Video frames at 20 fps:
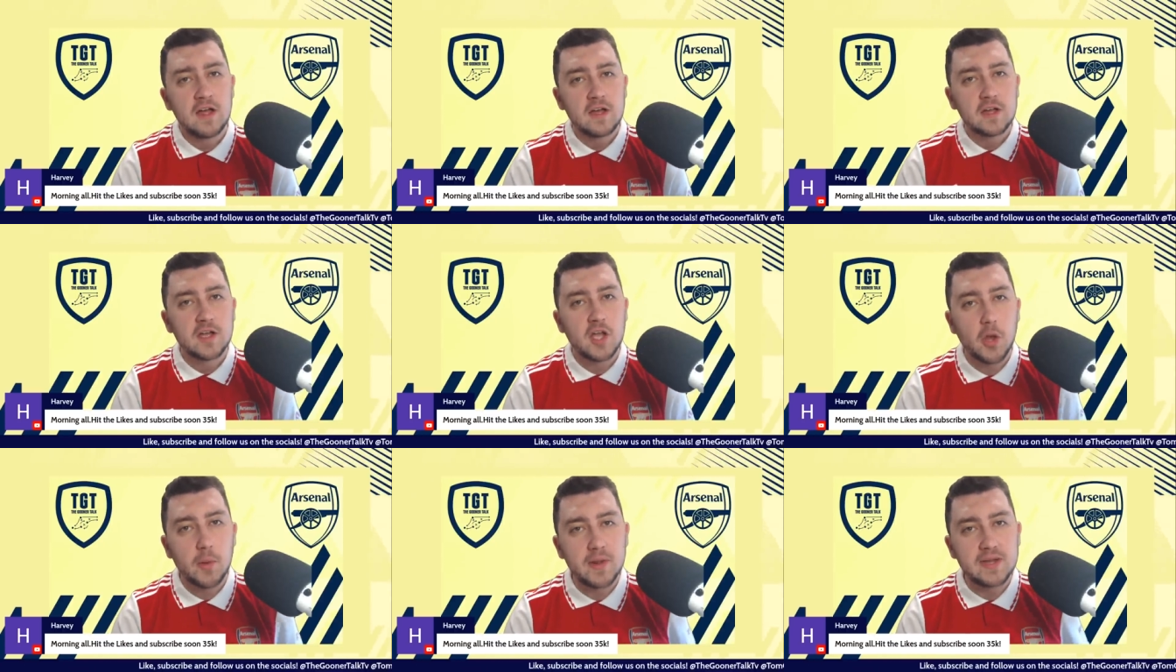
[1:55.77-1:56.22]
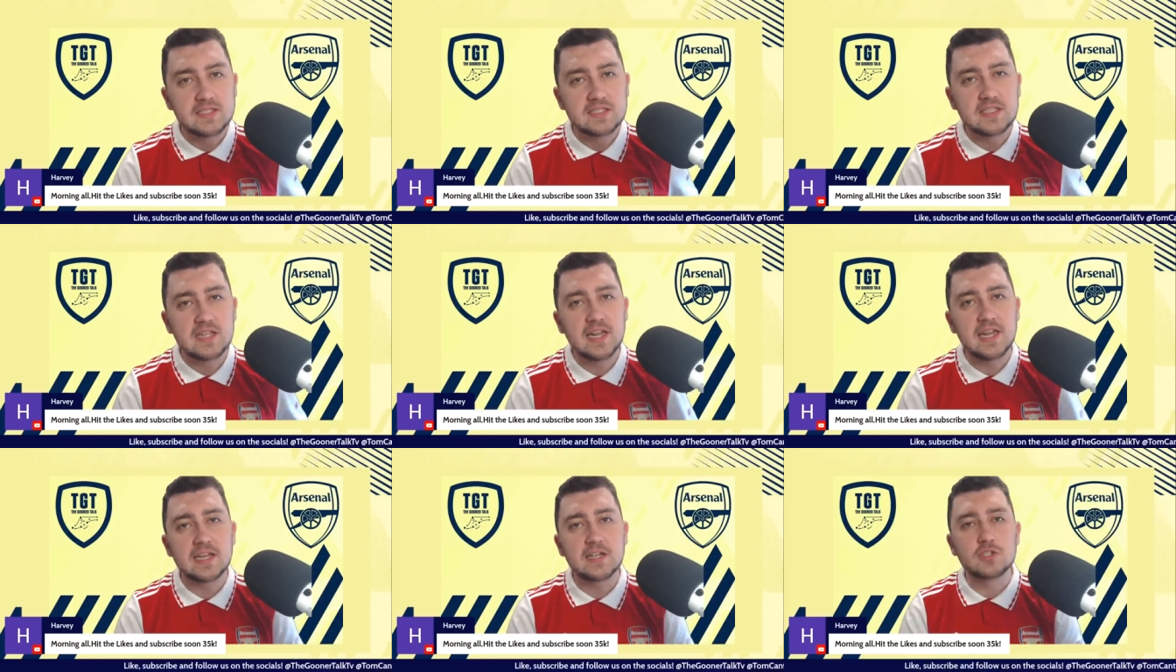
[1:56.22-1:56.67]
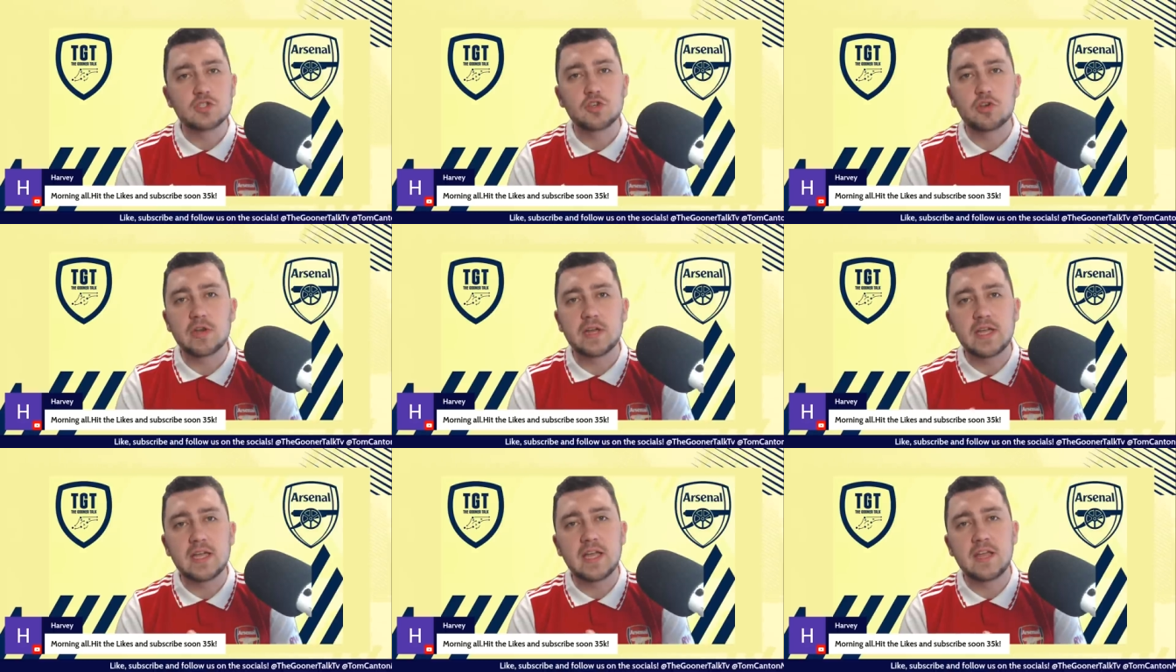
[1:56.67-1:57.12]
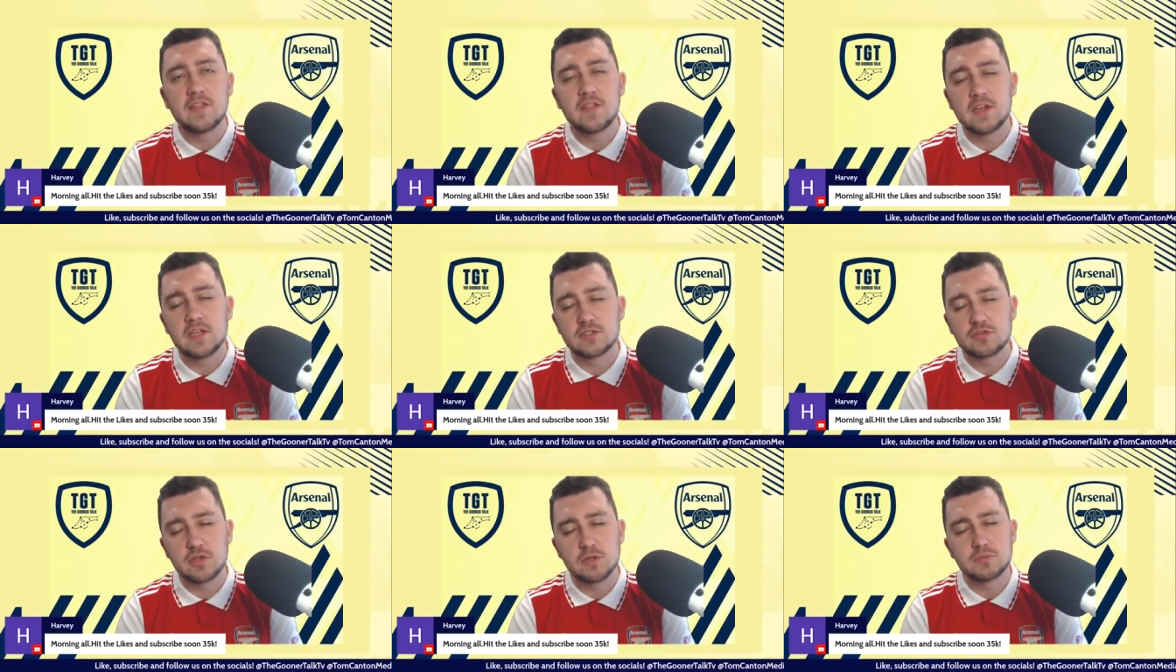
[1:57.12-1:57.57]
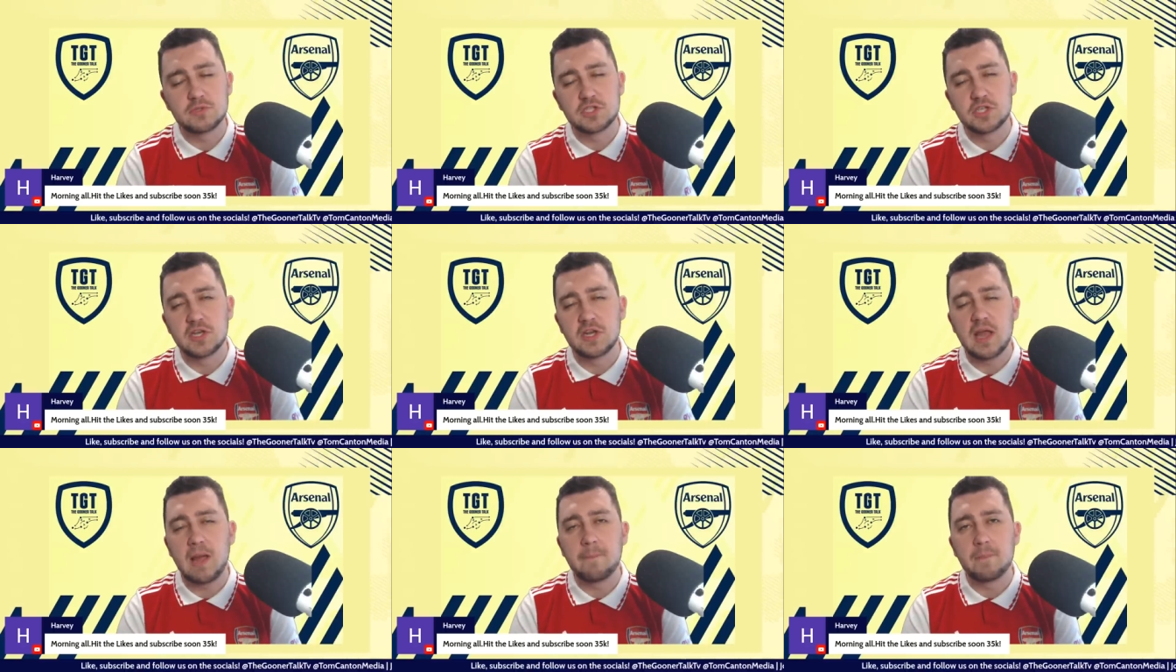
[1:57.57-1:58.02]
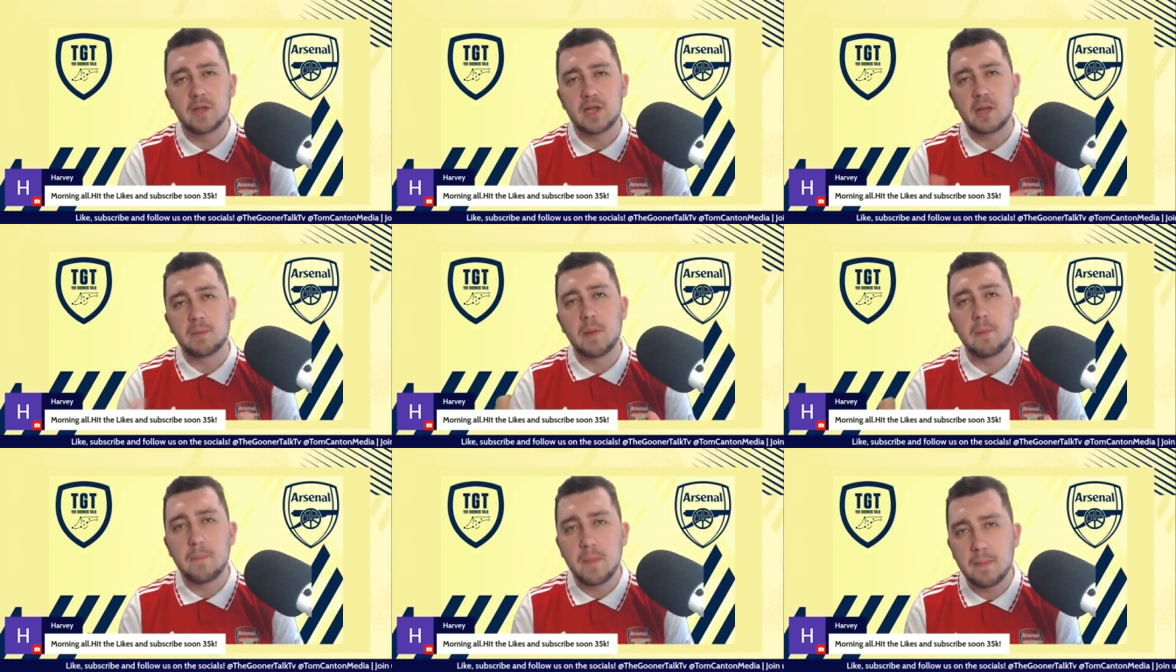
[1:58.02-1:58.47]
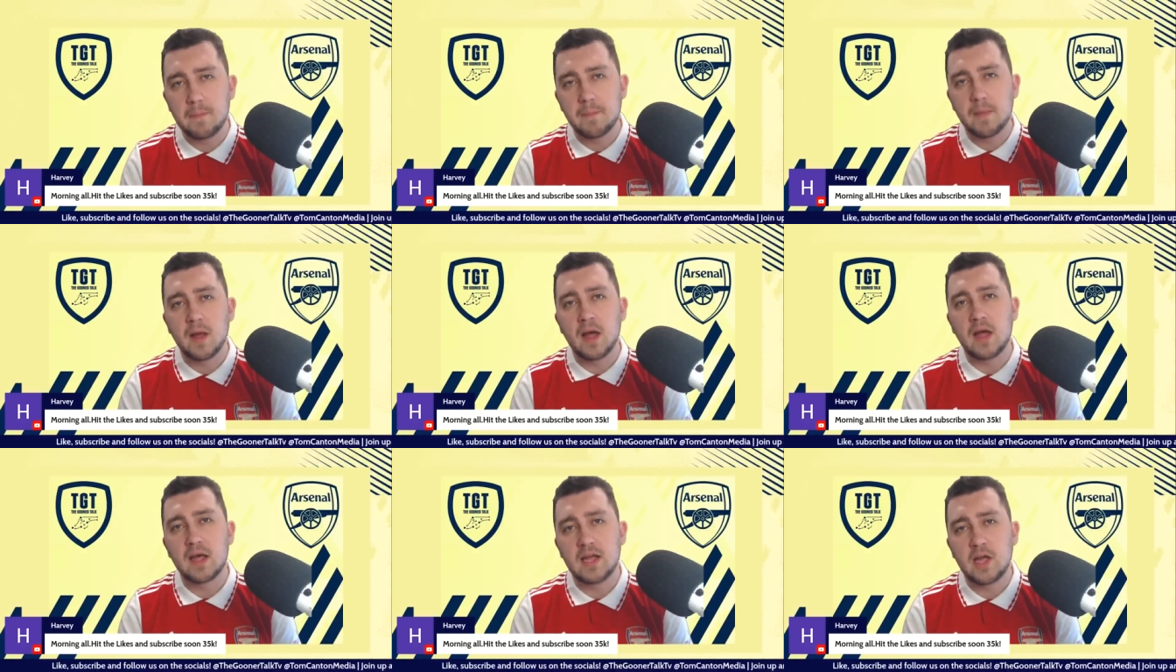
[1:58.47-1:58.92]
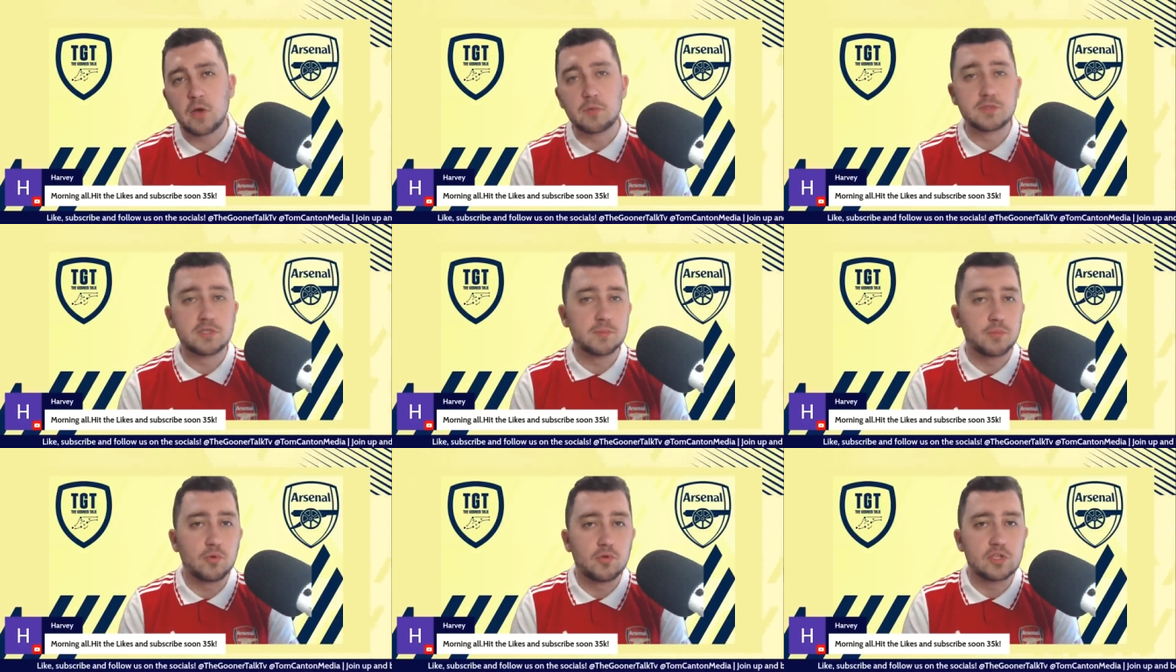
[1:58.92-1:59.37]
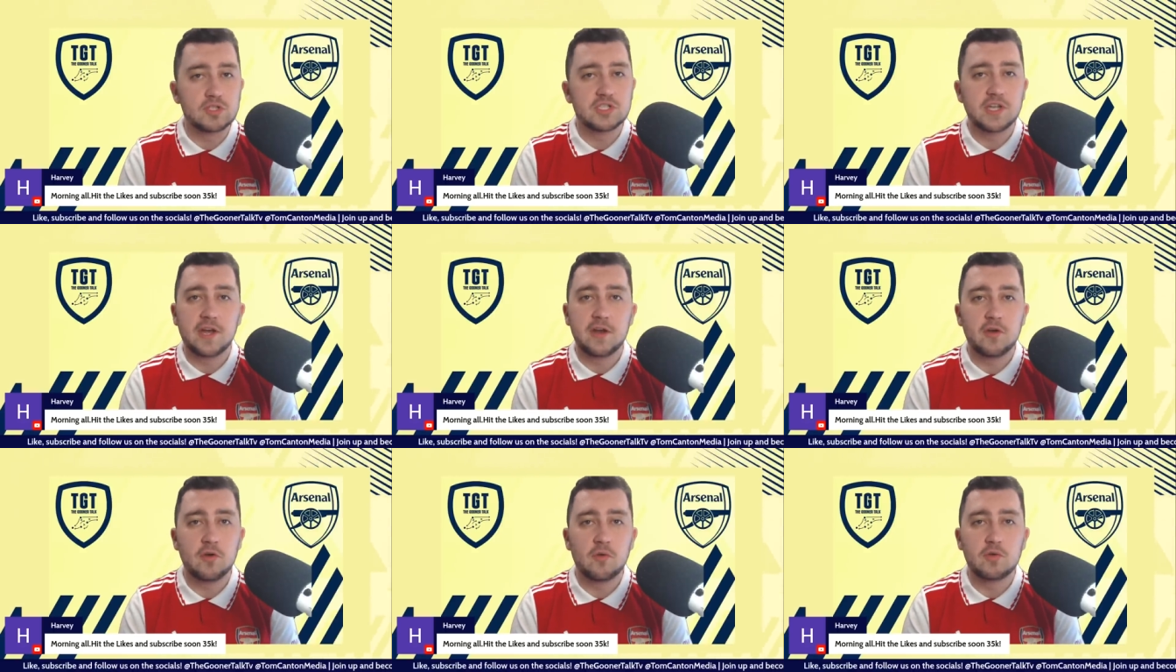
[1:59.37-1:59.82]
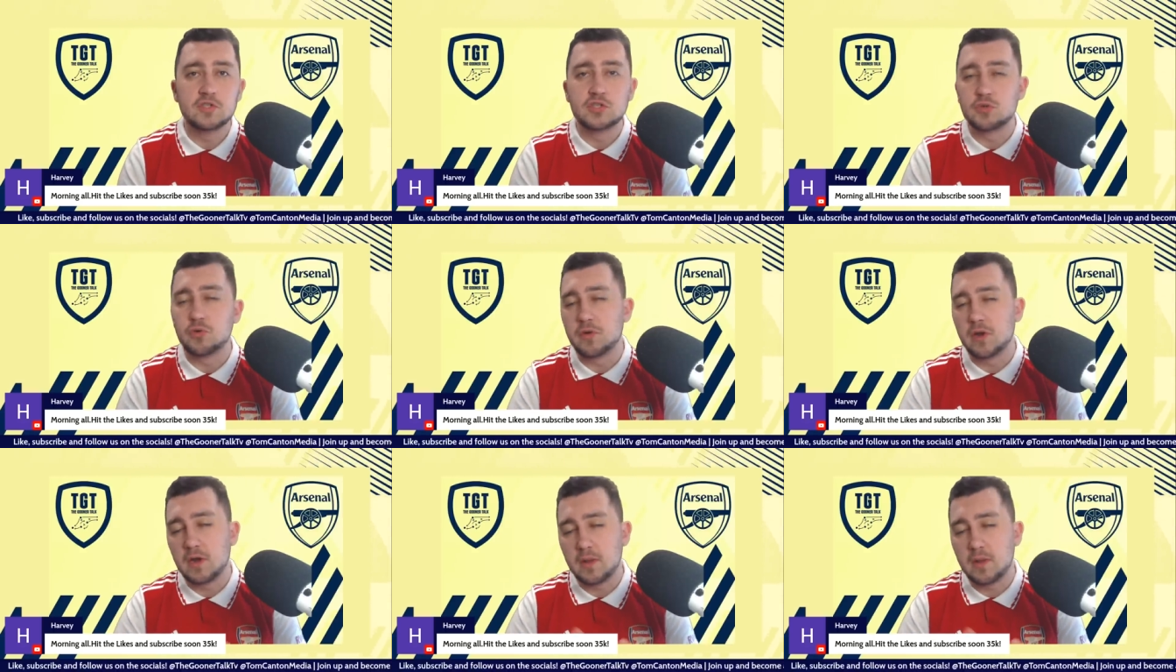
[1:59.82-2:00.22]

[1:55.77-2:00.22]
go into the link tree in the description and become a member, help support the channel, join an